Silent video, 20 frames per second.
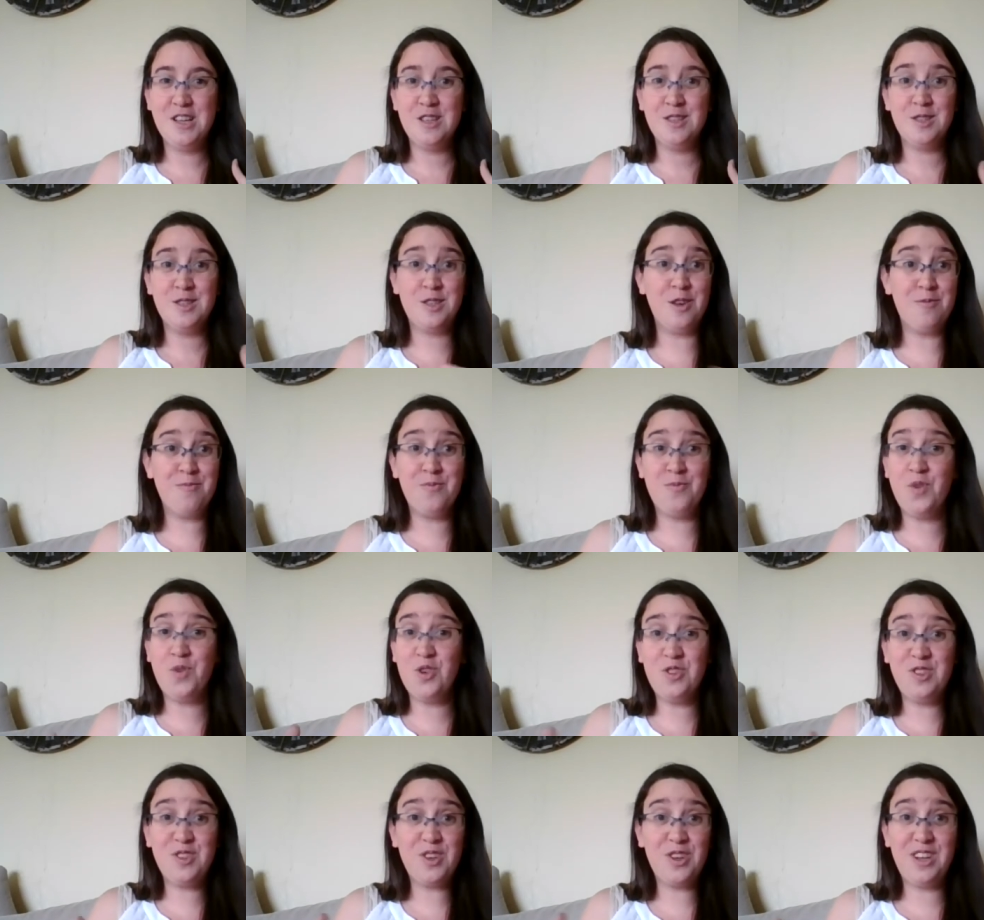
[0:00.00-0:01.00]

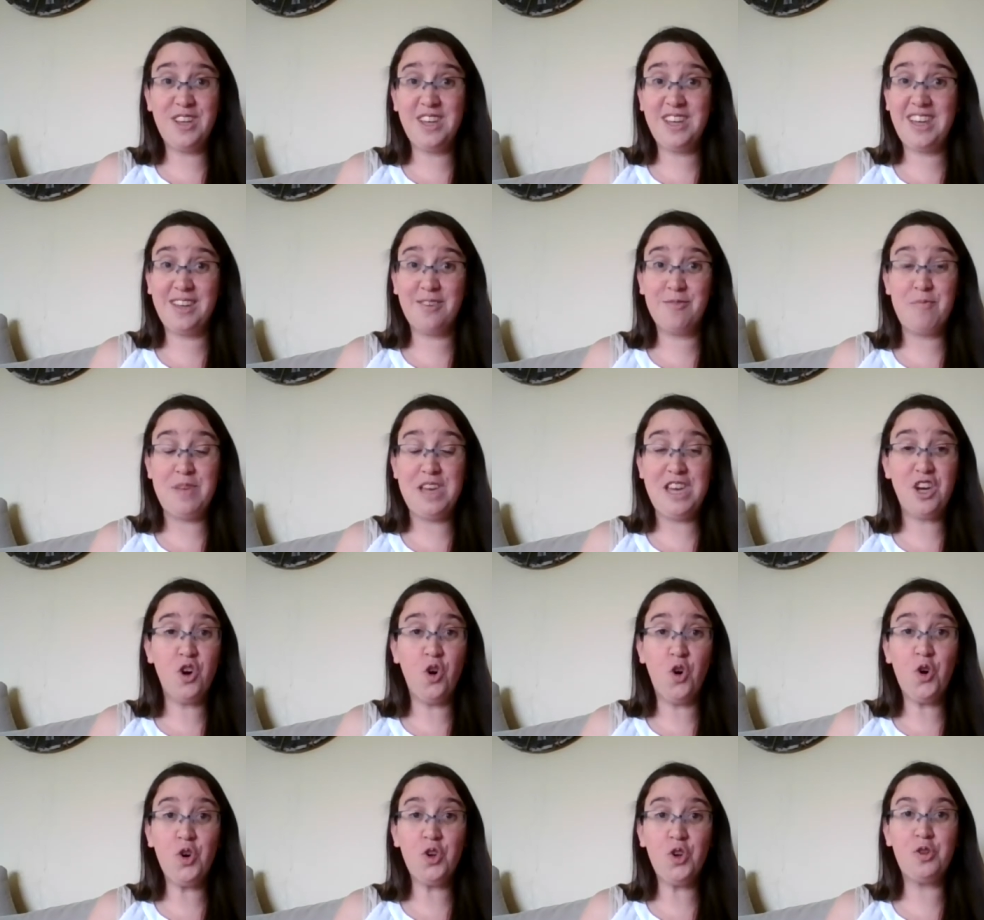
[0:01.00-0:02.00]
Someone's going to be
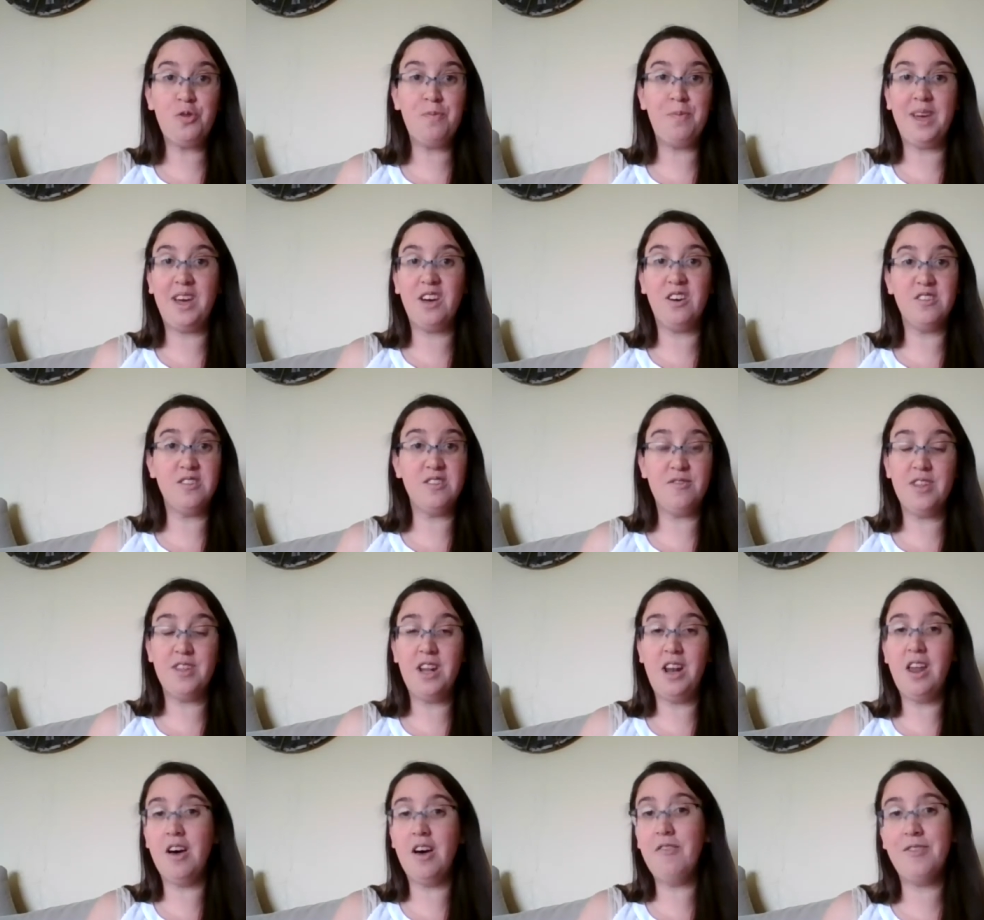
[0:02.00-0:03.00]
caught because of the
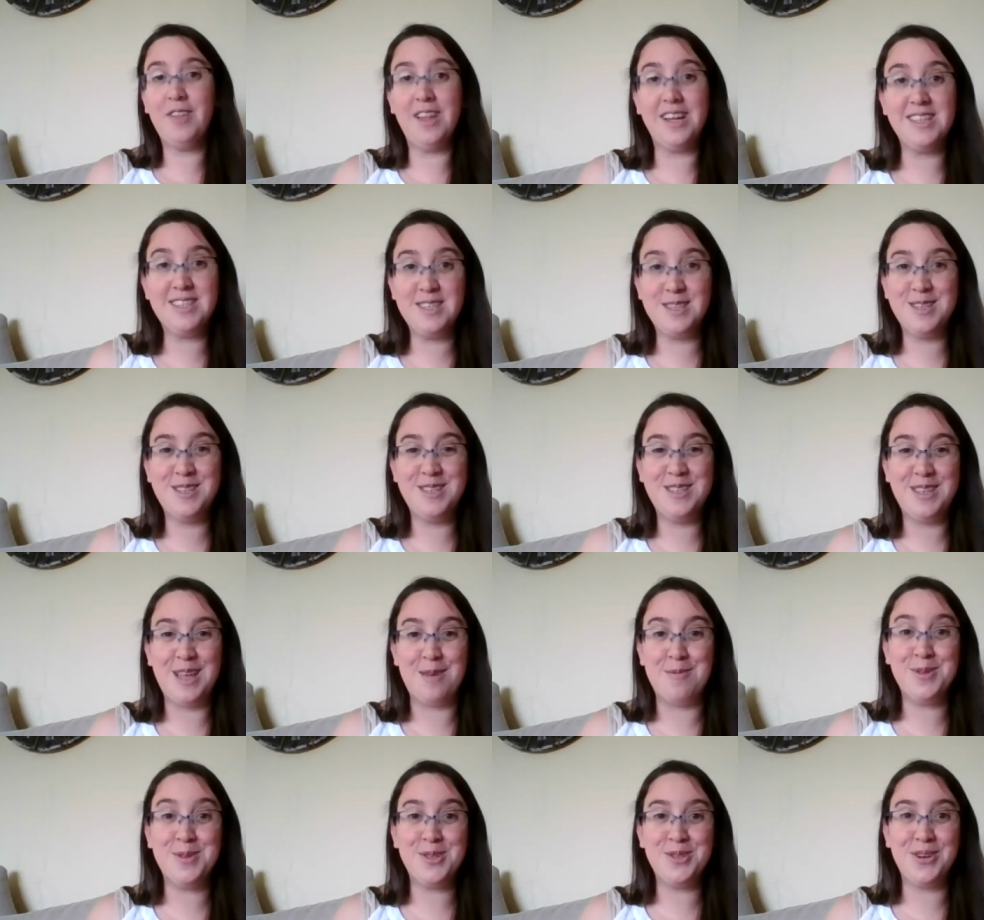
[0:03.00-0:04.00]
love that's
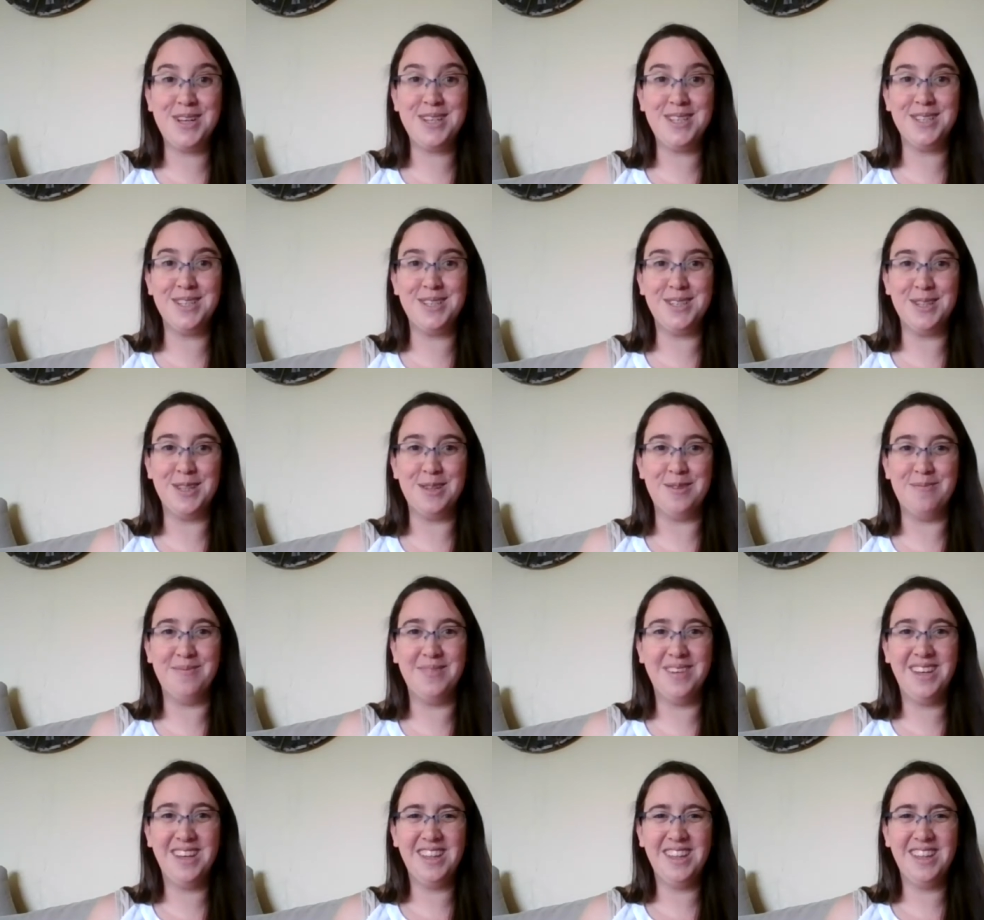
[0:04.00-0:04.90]
demonstrated to them.